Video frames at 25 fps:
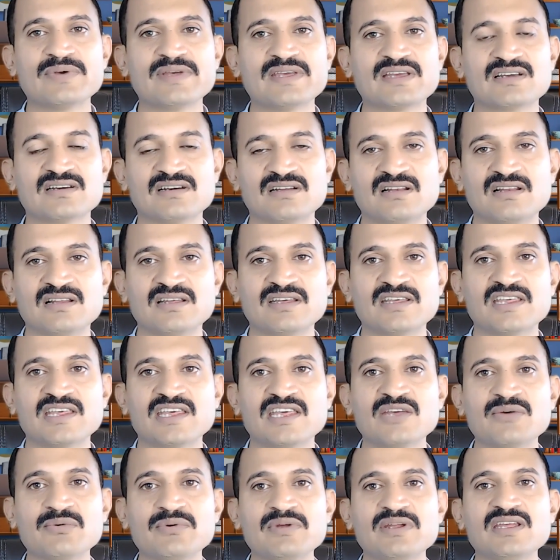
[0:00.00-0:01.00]
vehicle,
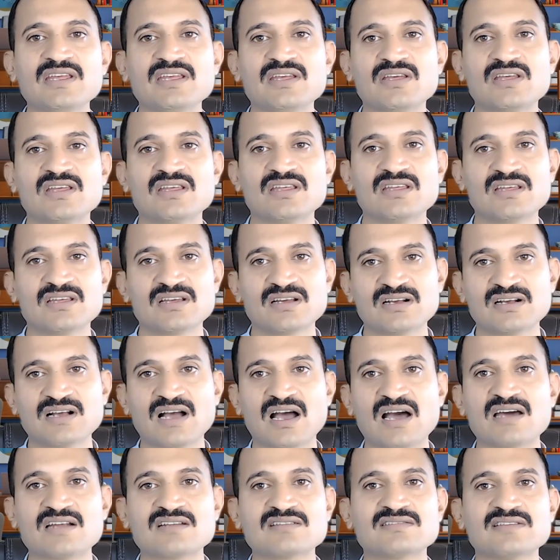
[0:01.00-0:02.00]
EV
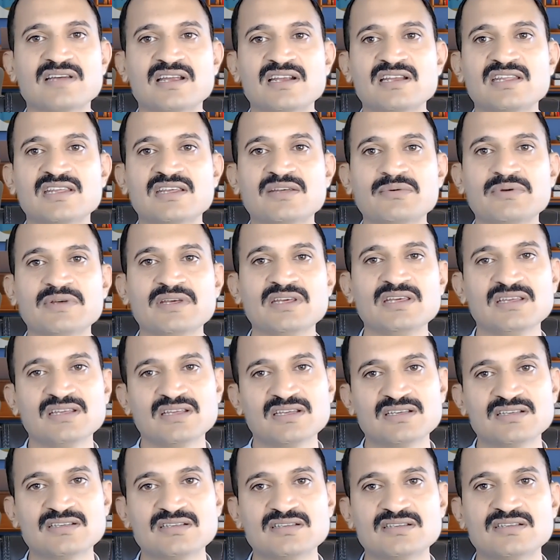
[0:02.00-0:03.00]
cars and EV
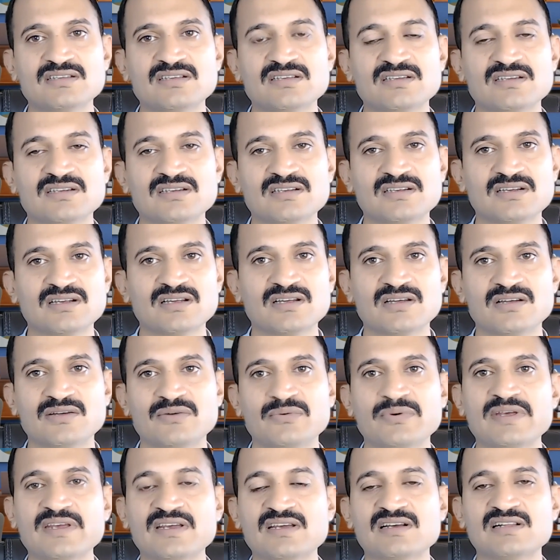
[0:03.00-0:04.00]

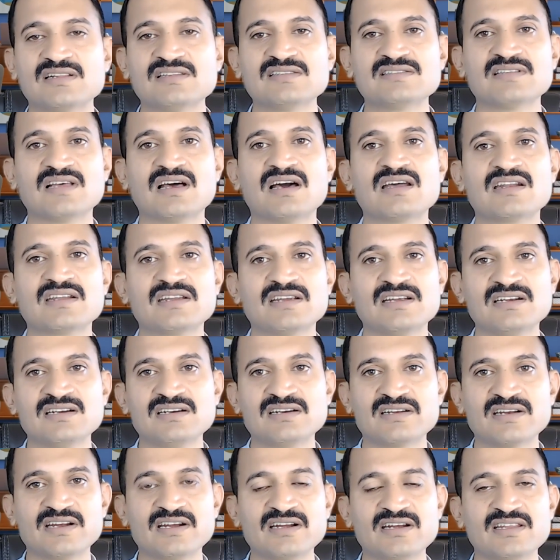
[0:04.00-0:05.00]
vehicles are in
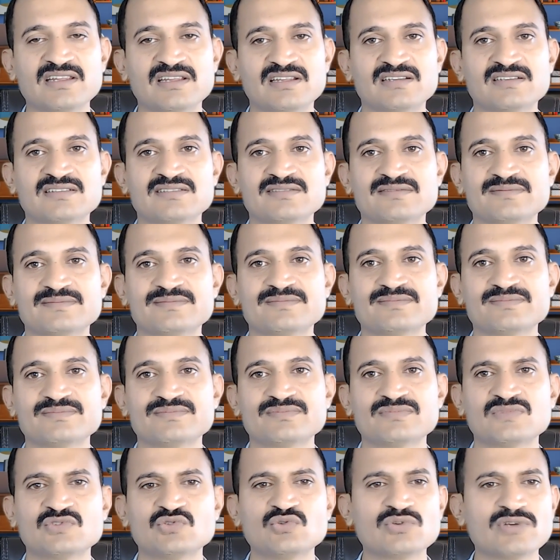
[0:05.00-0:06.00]
trending.
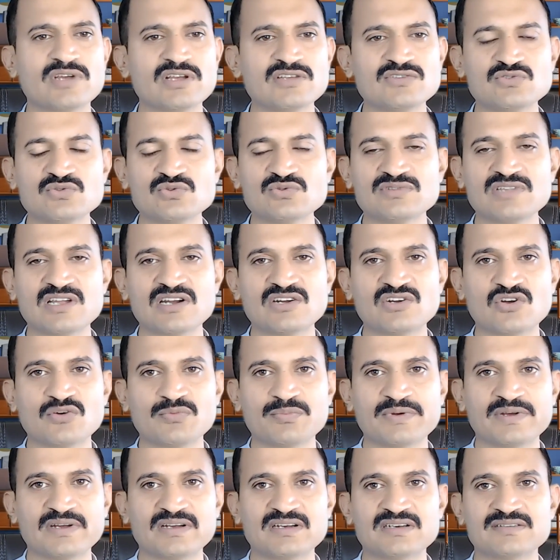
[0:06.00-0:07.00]
So you can choose that
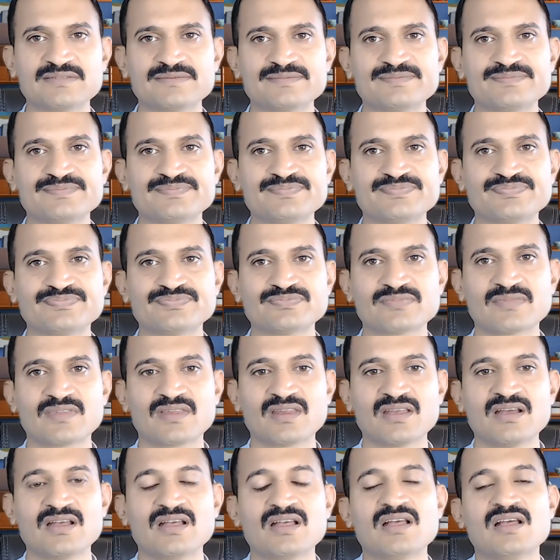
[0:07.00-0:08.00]
topic.
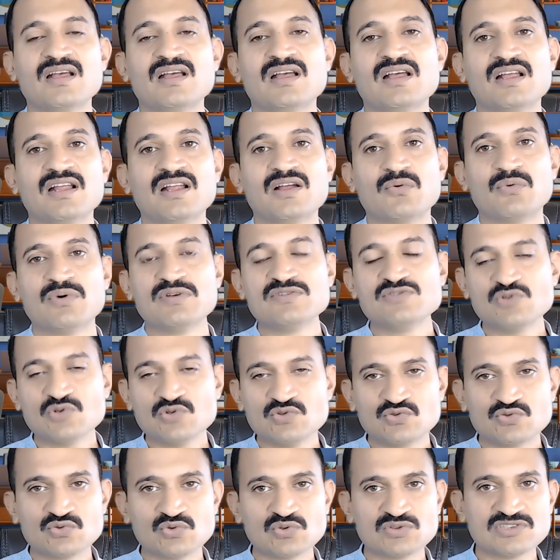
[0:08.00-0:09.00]
Once you
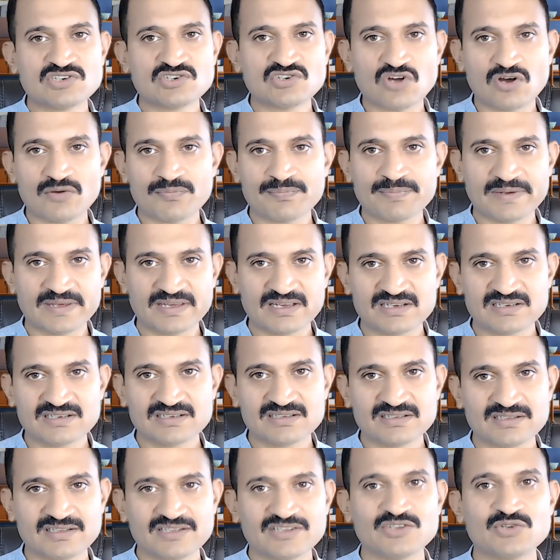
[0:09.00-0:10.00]
choose the topic,
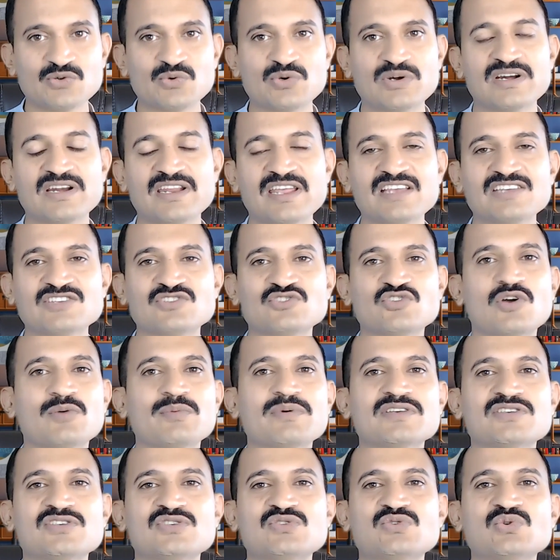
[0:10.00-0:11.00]
your next job
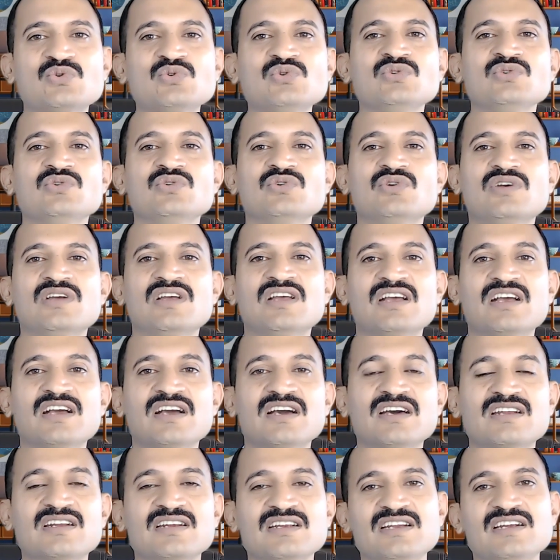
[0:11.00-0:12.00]
is to
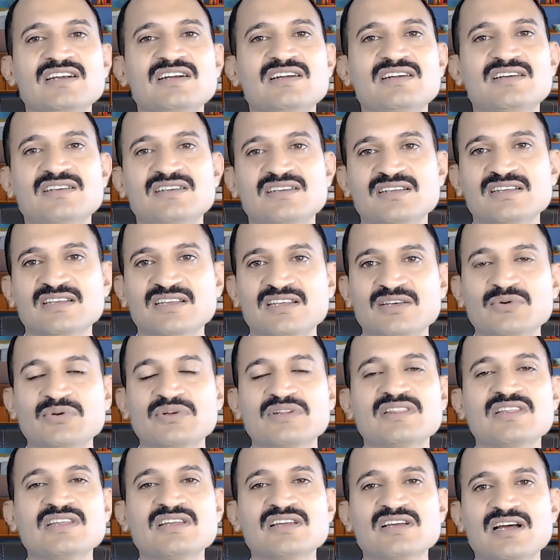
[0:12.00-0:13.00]
read
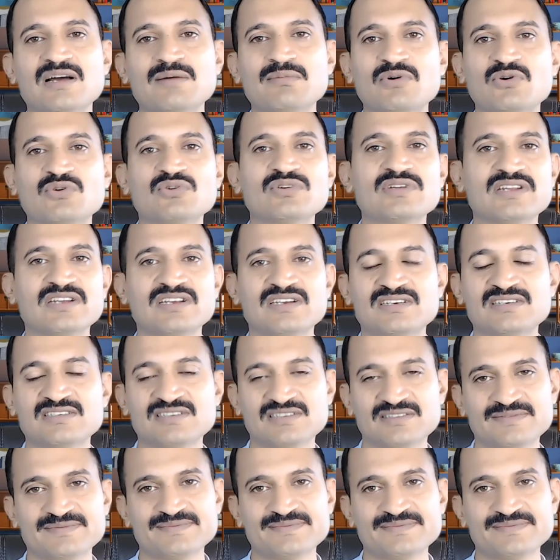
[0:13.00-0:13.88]
everything about it.